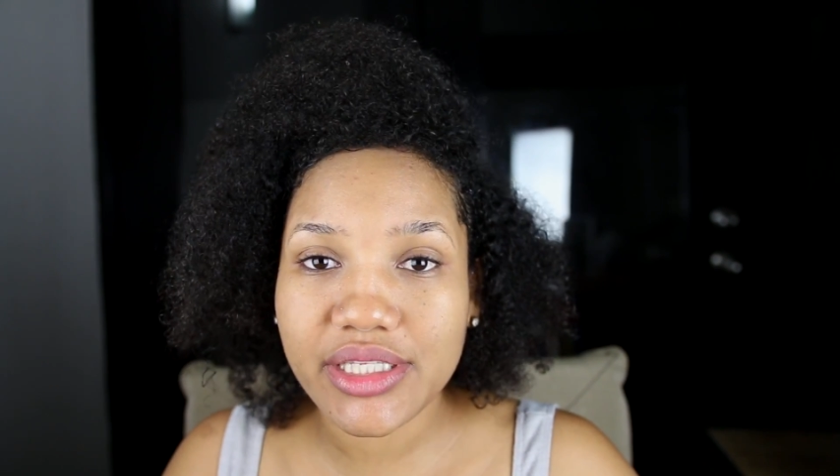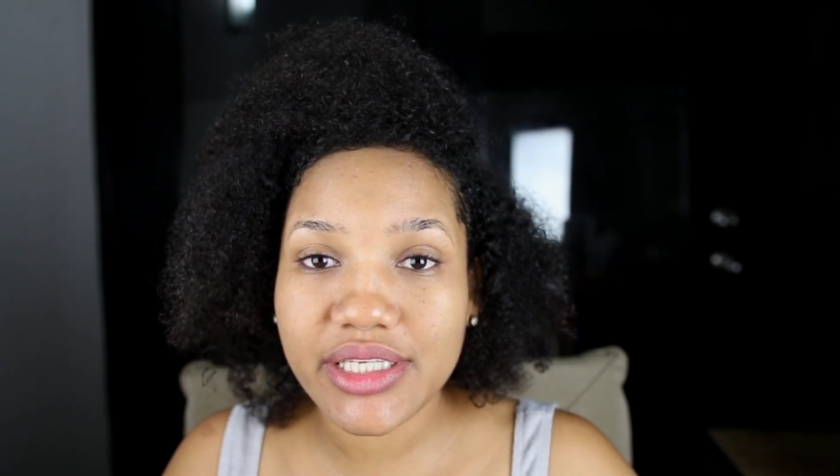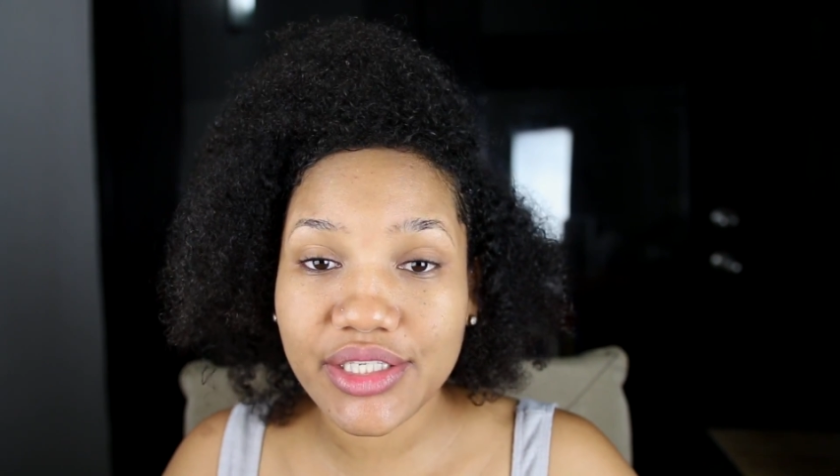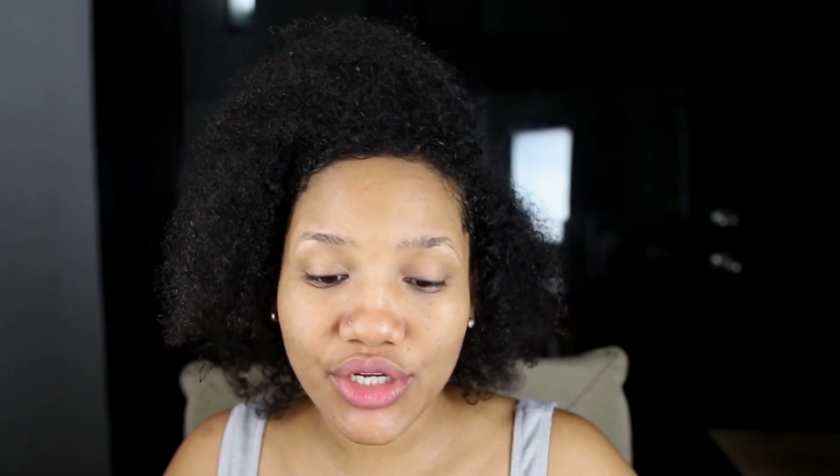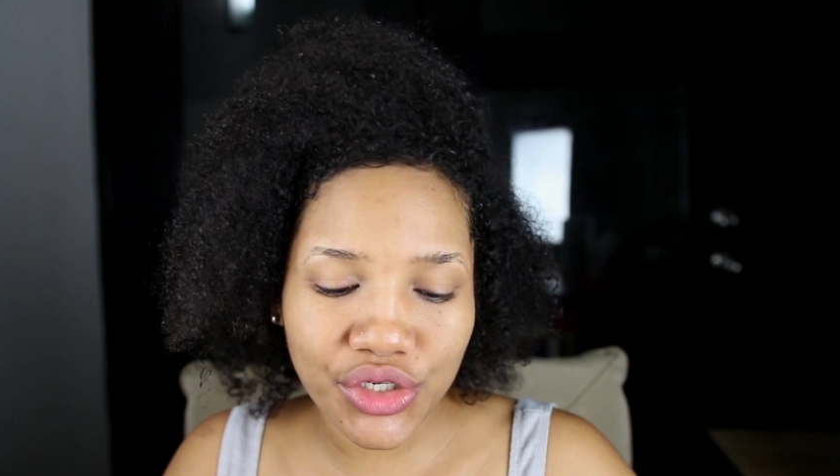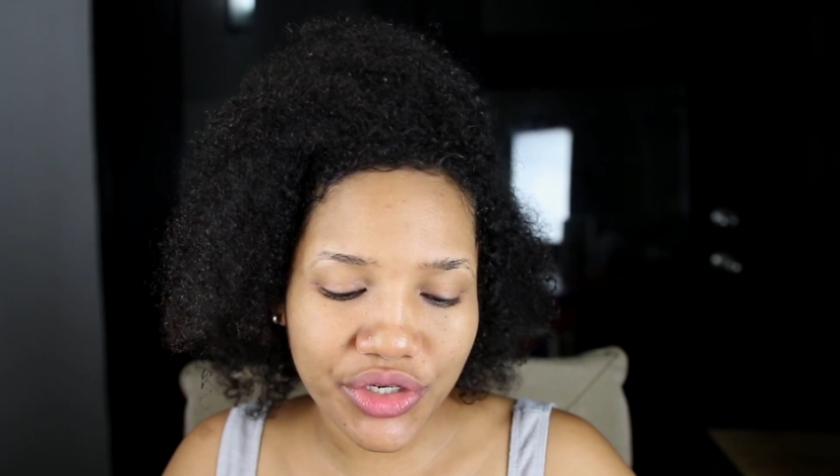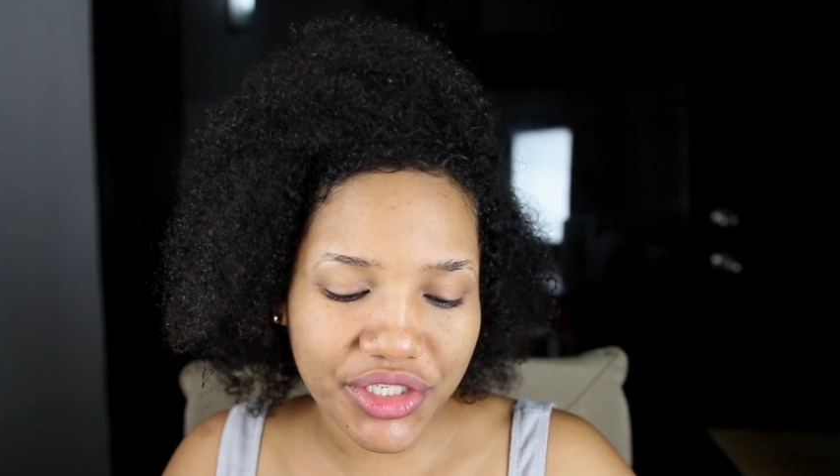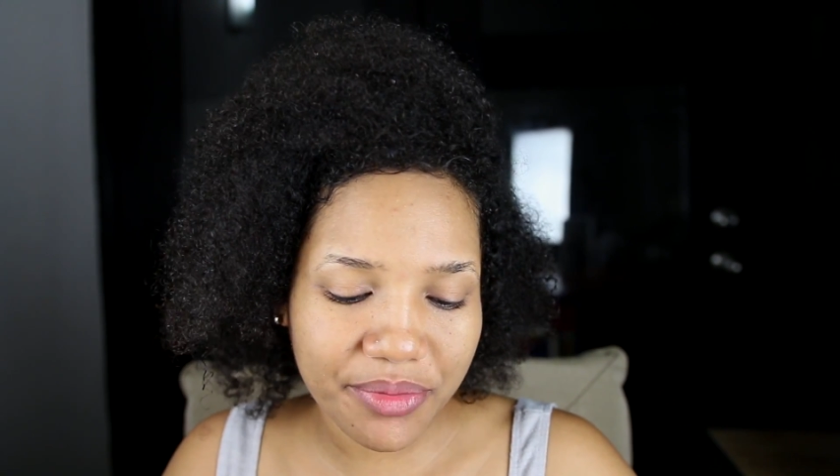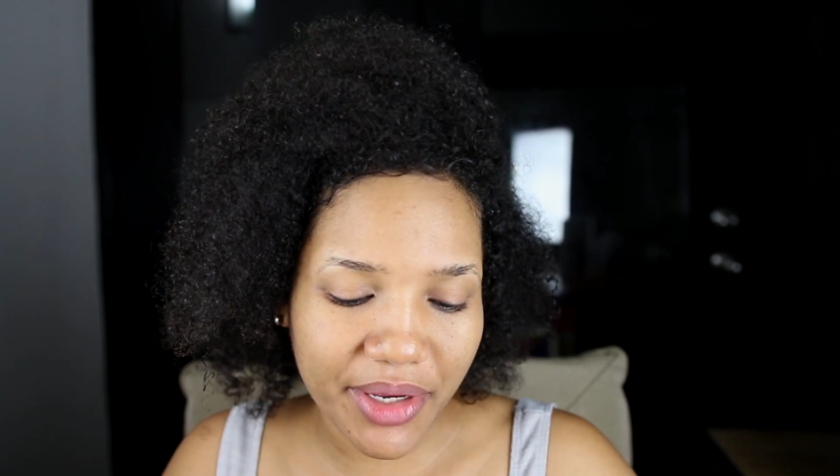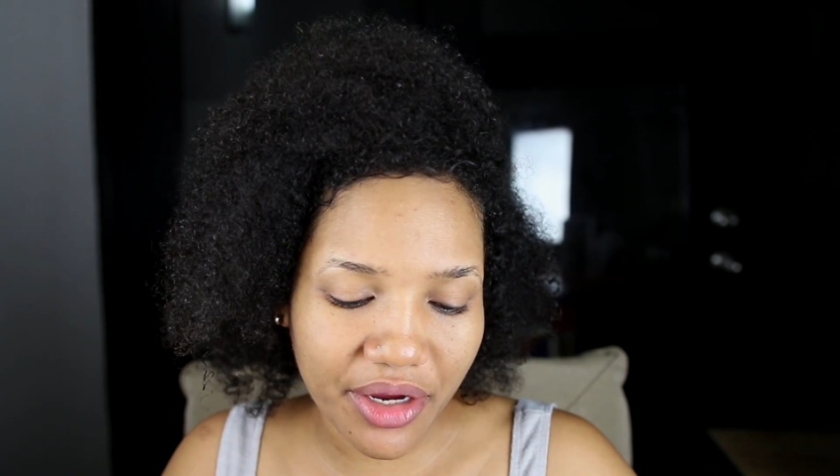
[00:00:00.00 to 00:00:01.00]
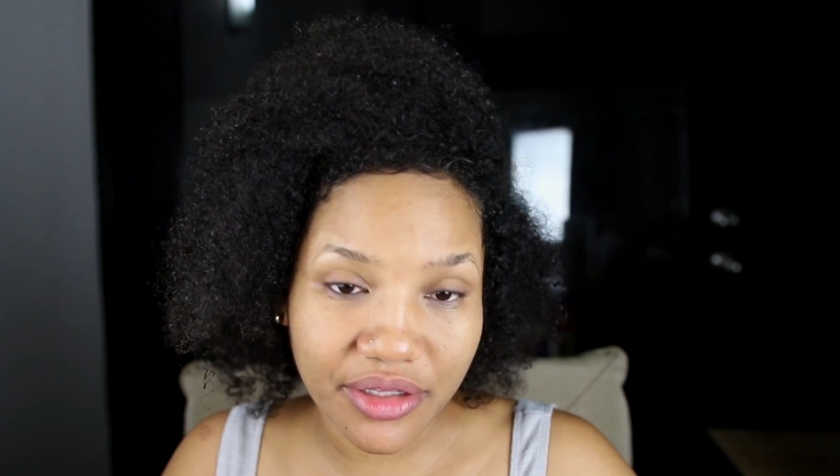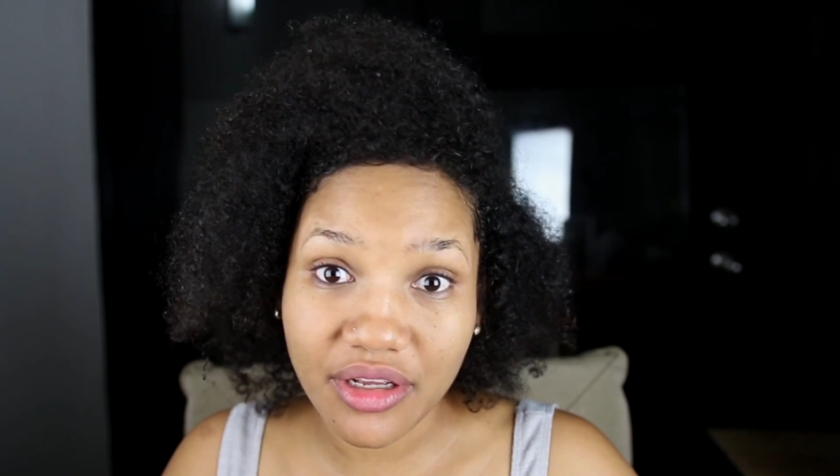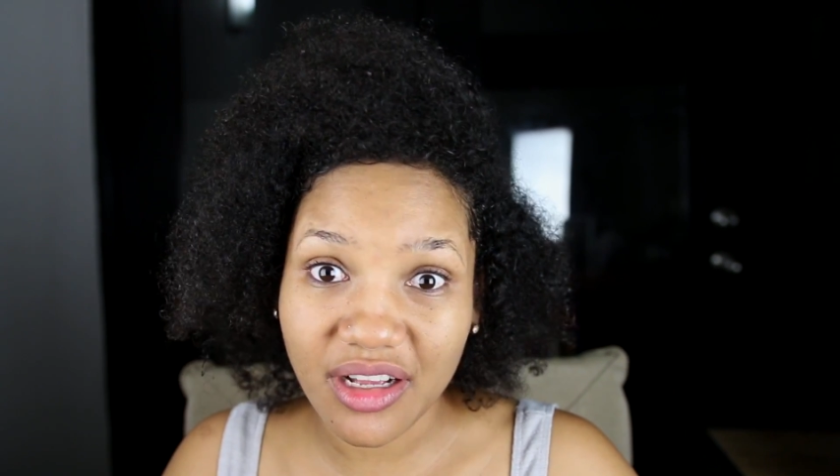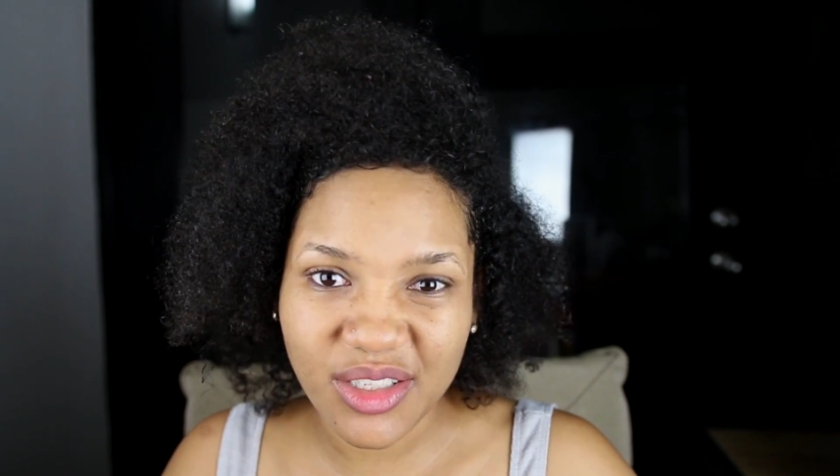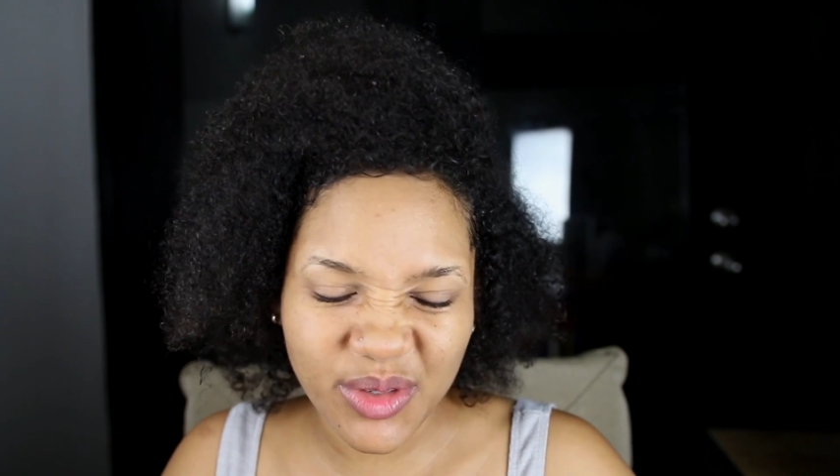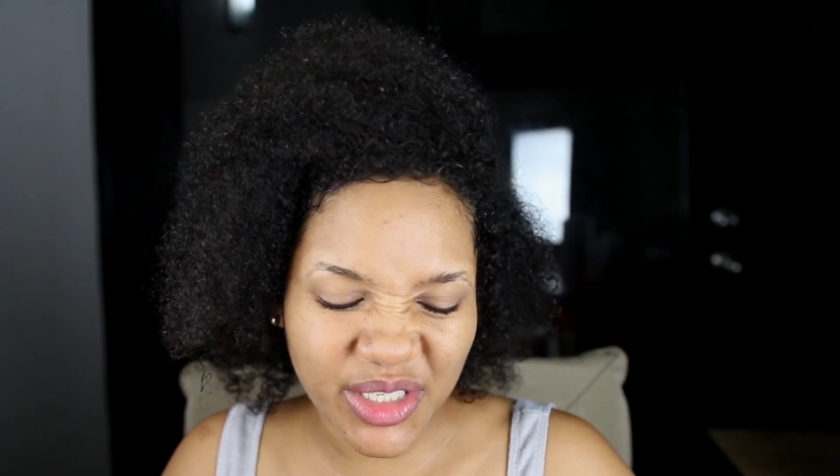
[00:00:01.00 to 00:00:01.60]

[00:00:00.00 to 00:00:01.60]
It's 600 Jamaican dollars,